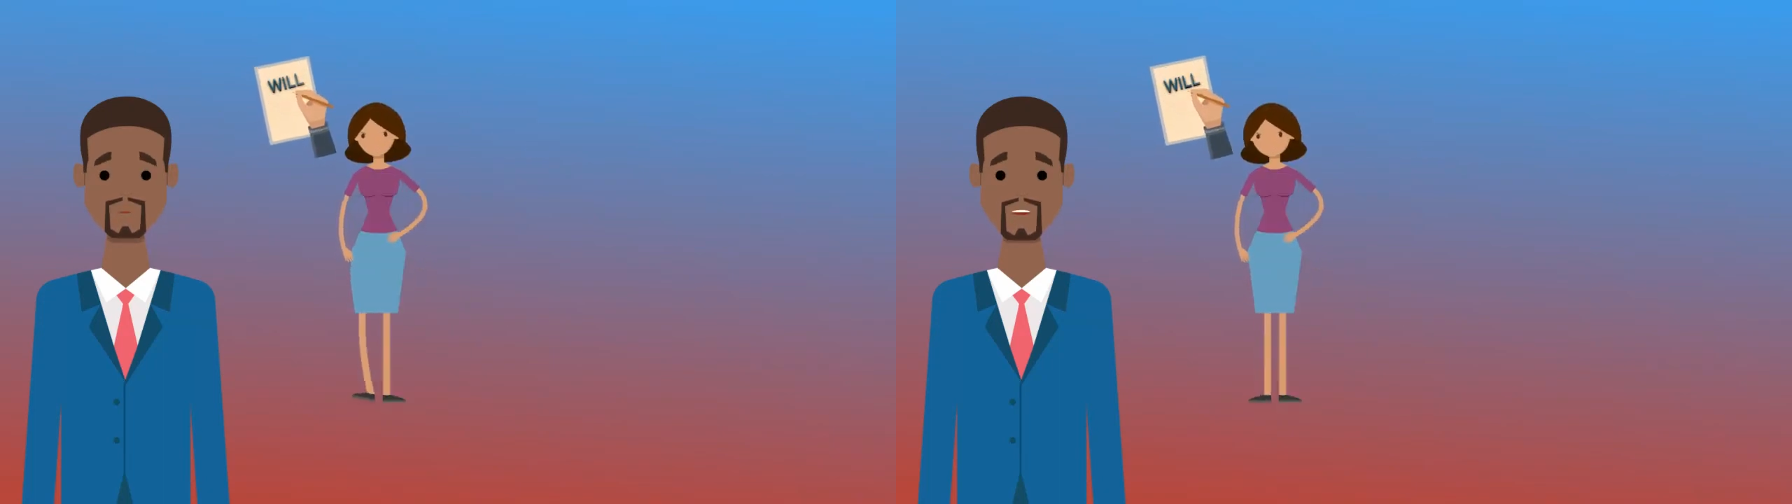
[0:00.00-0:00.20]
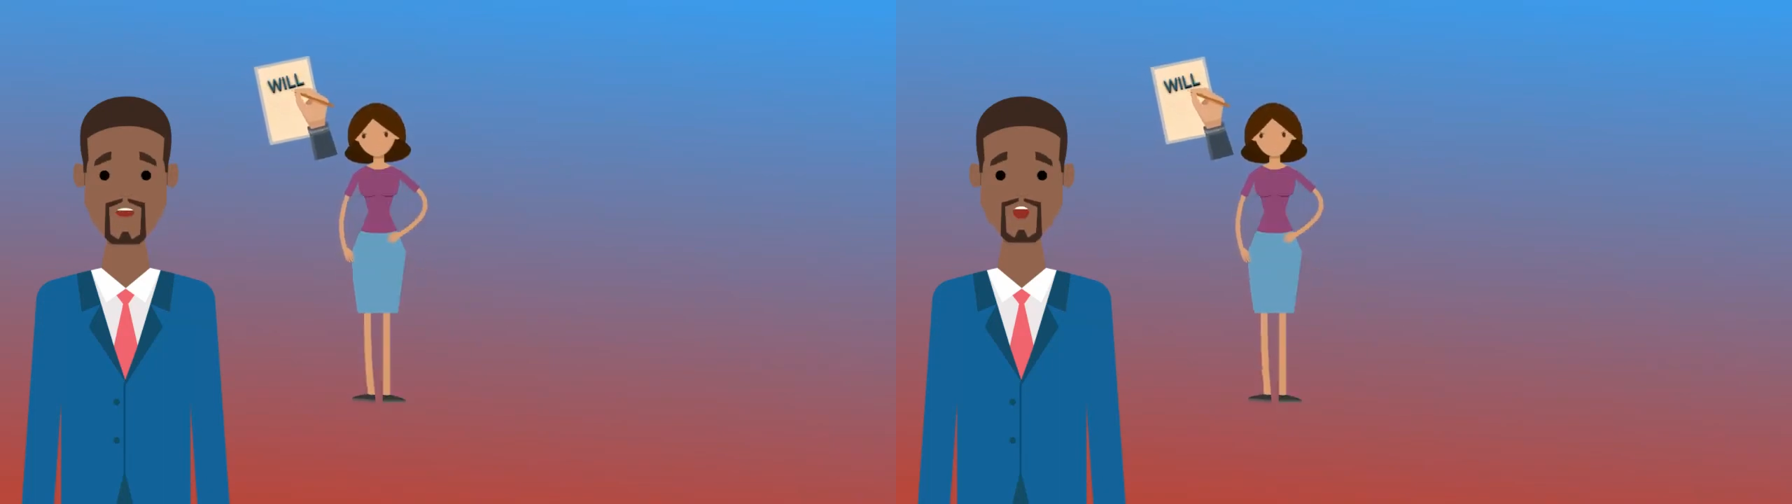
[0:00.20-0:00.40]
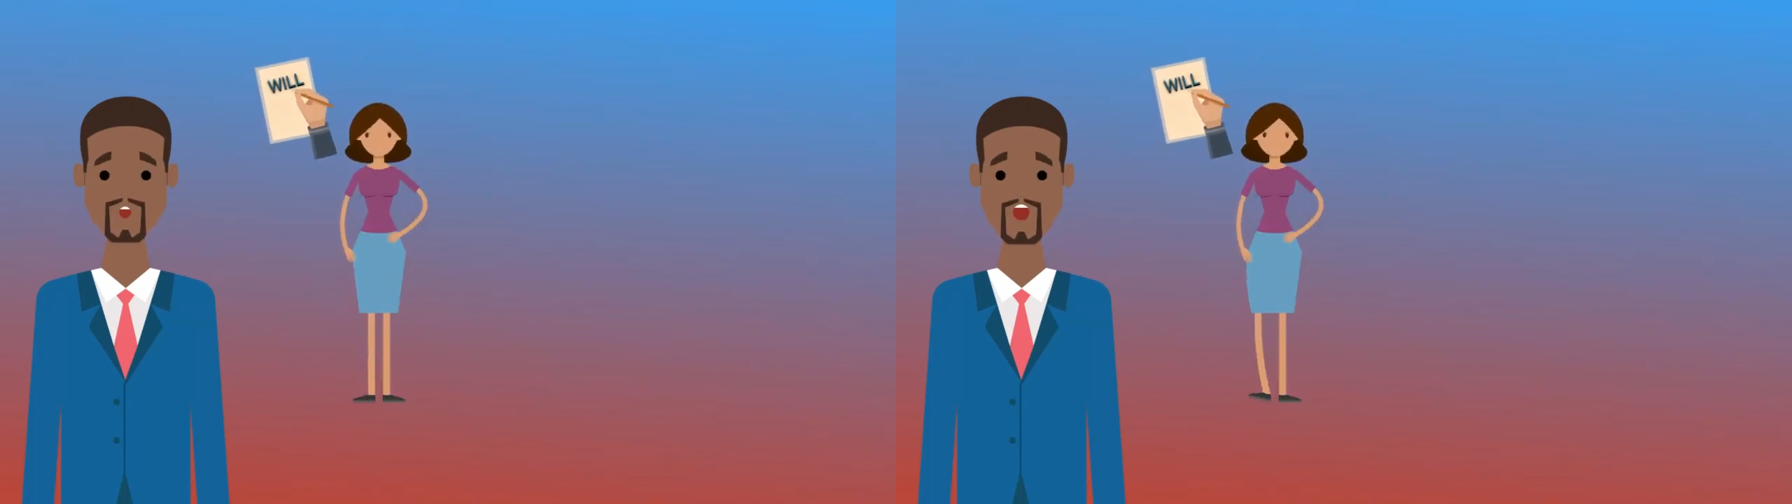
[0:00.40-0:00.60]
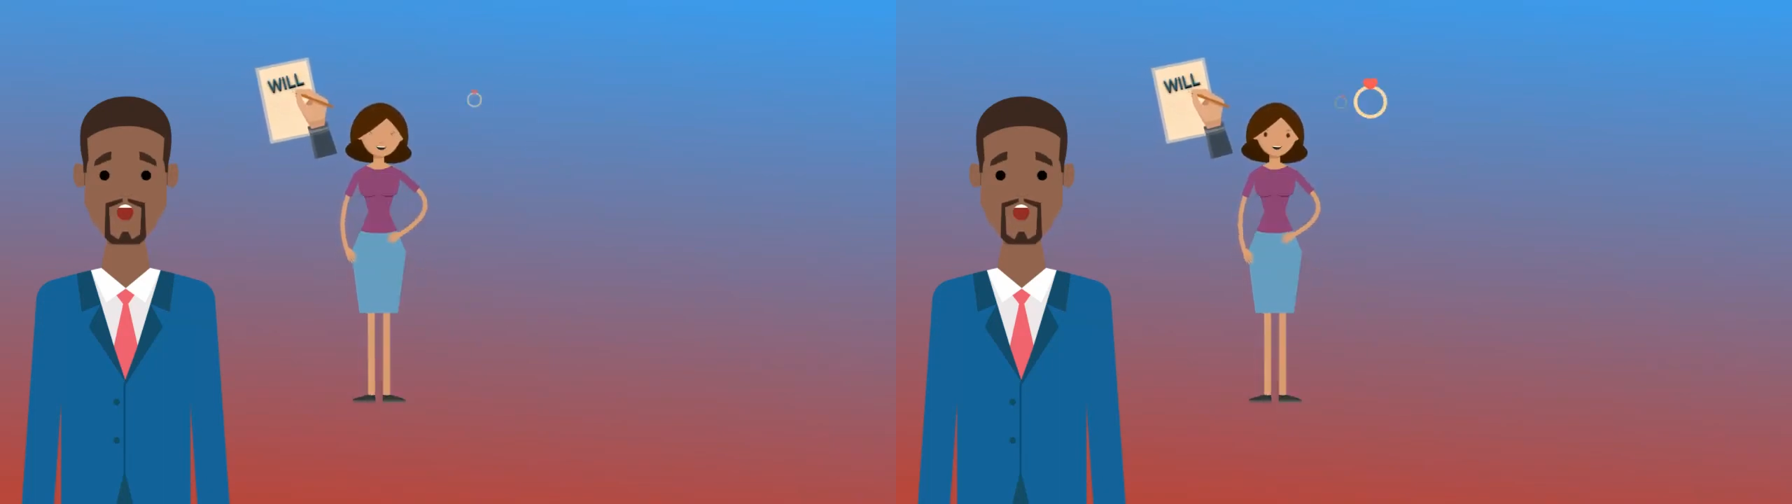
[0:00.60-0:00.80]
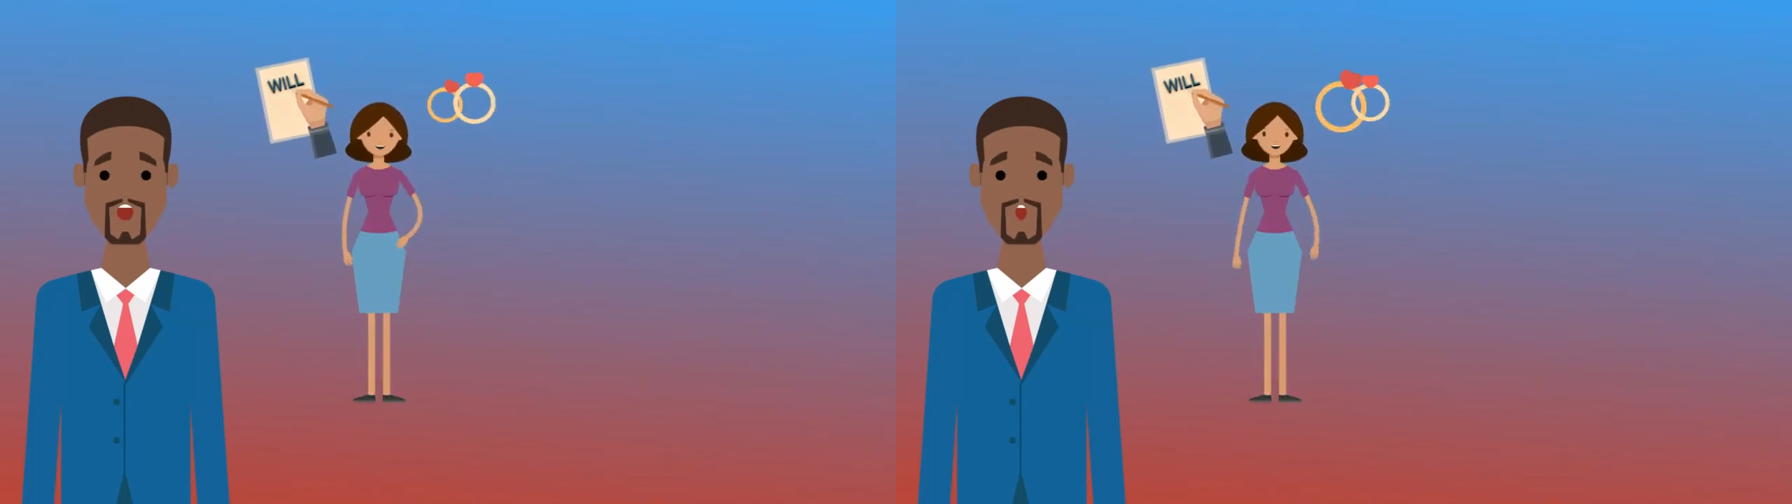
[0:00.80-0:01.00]
I have a
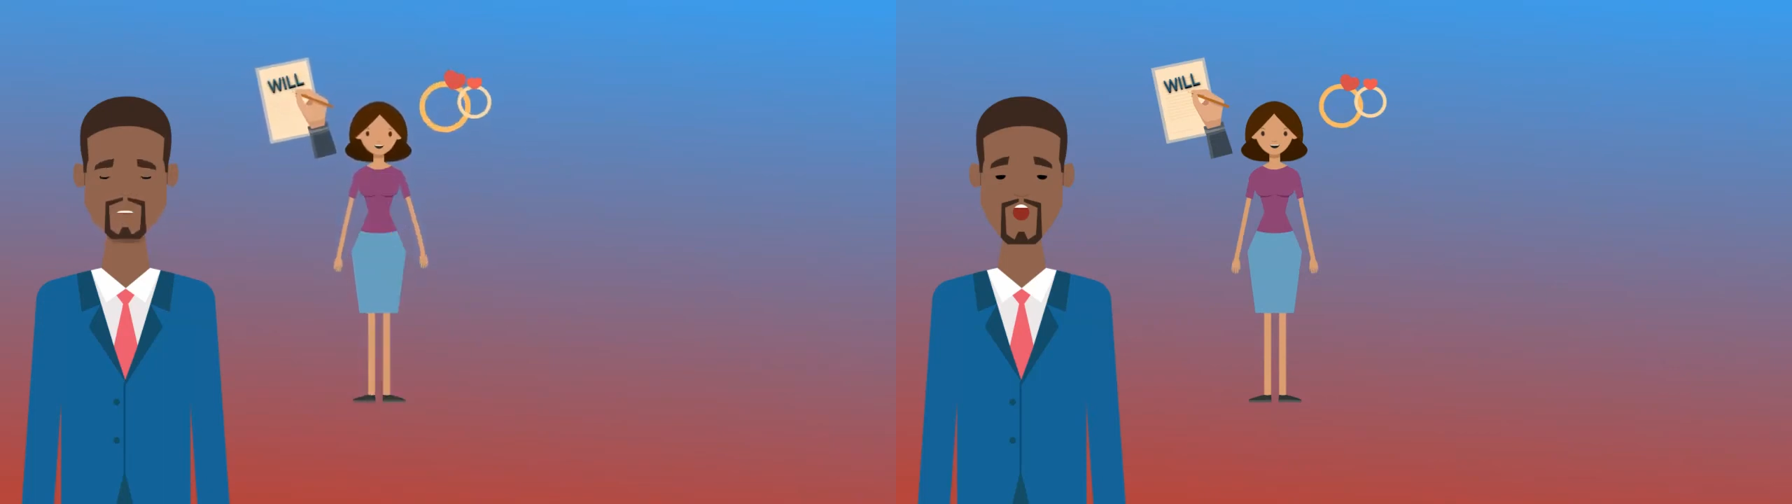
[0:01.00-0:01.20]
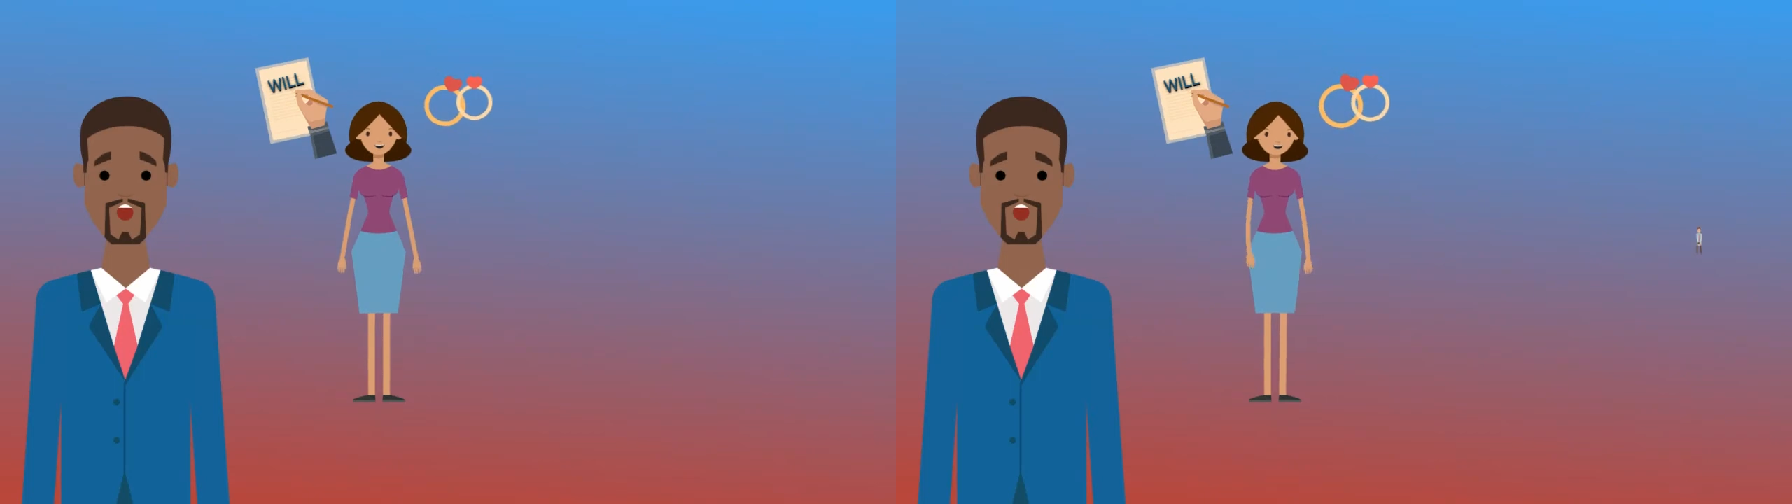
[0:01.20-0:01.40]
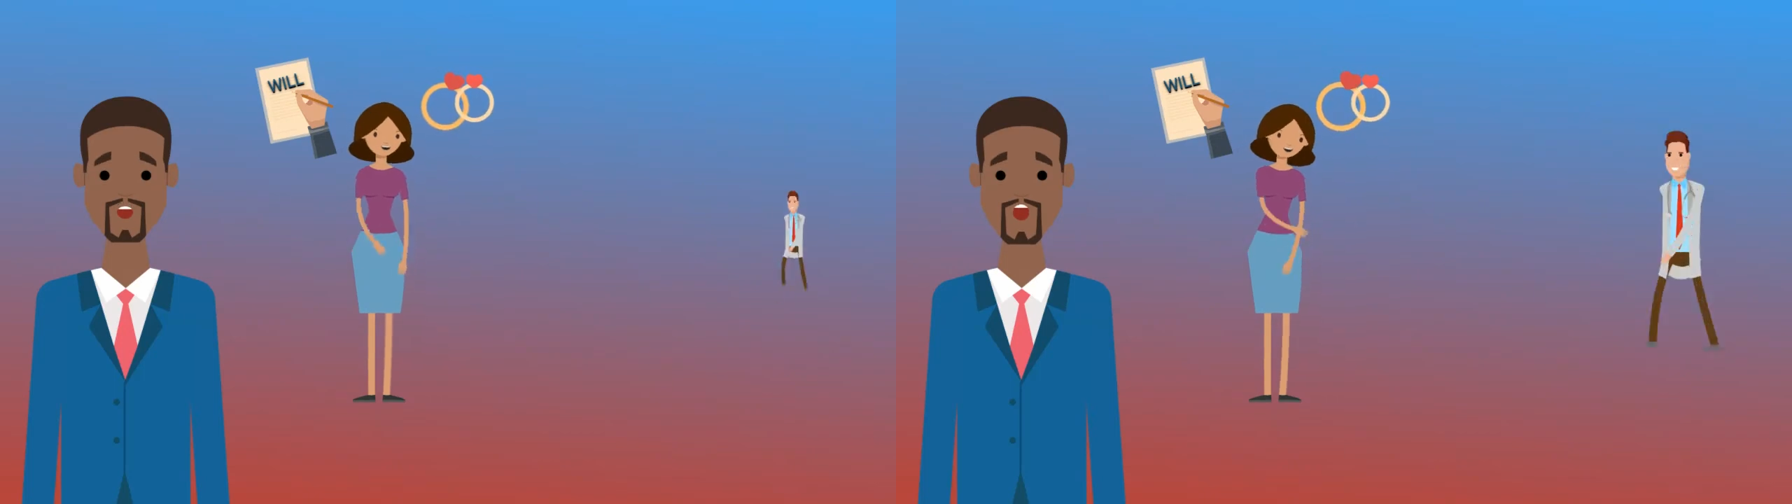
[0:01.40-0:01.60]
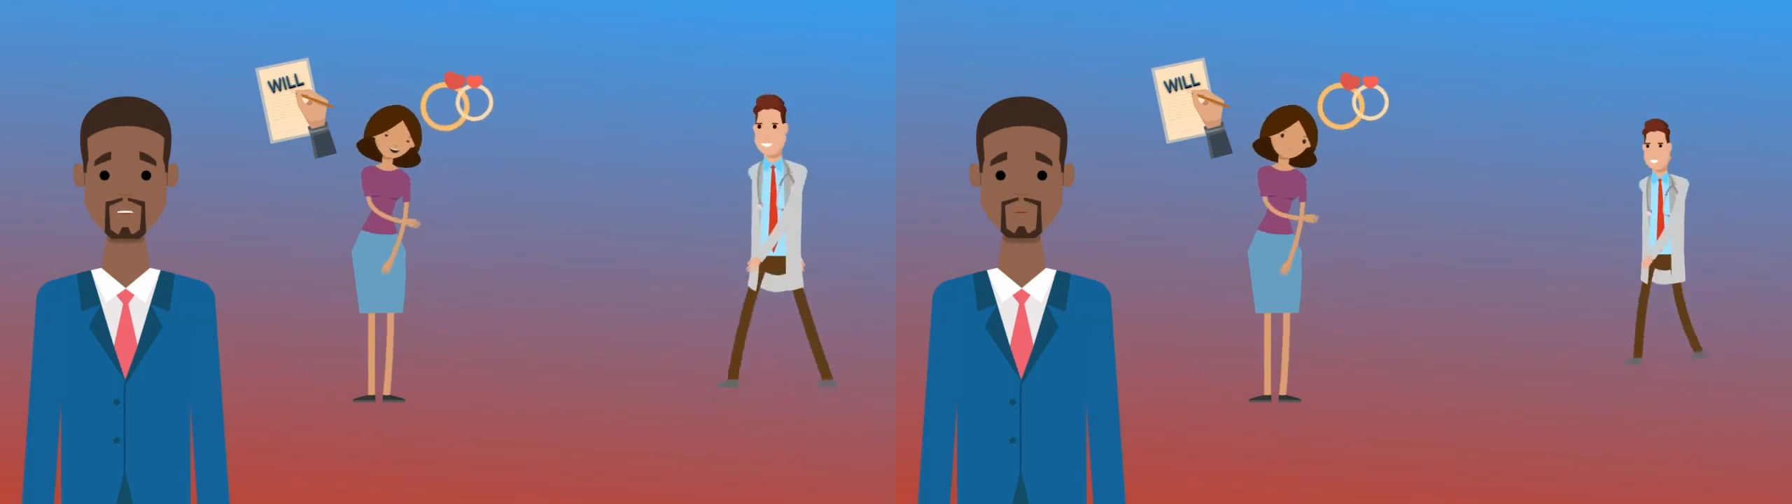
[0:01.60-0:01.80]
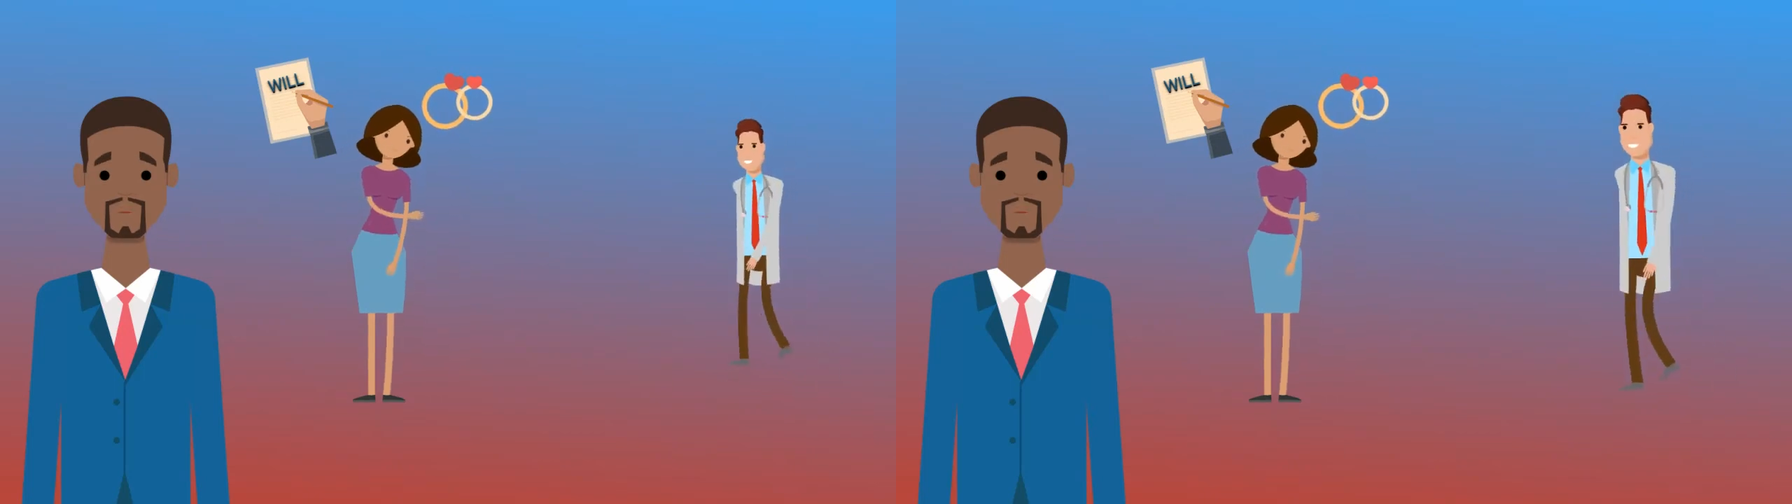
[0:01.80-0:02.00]
will, but I'm getting
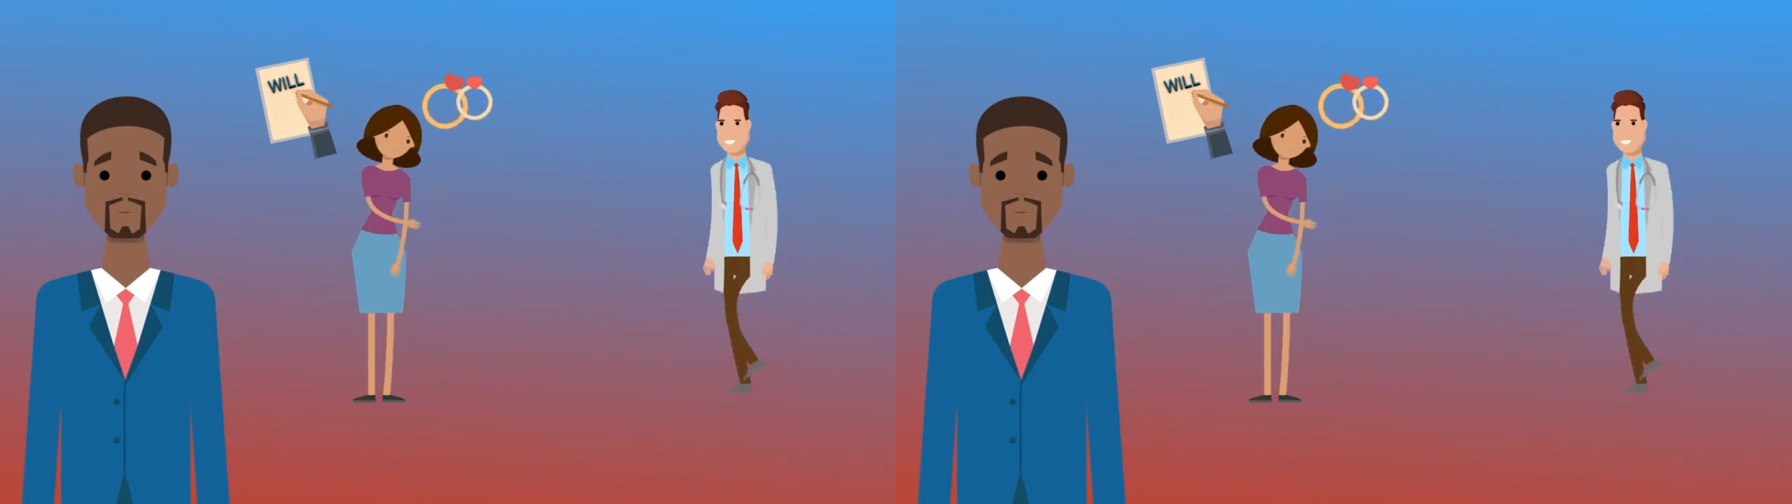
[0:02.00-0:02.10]
married.